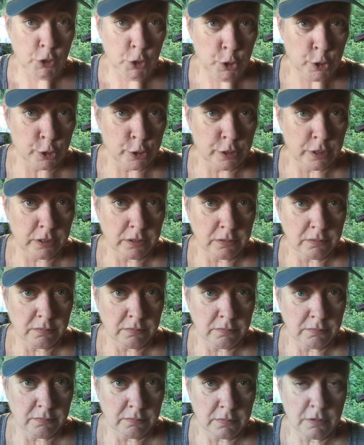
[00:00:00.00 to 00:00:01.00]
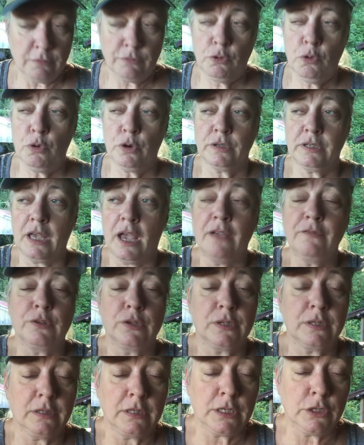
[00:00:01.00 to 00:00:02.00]
Hurd, of course,
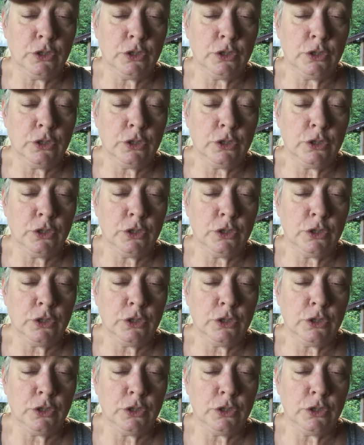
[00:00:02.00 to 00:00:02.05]
obviously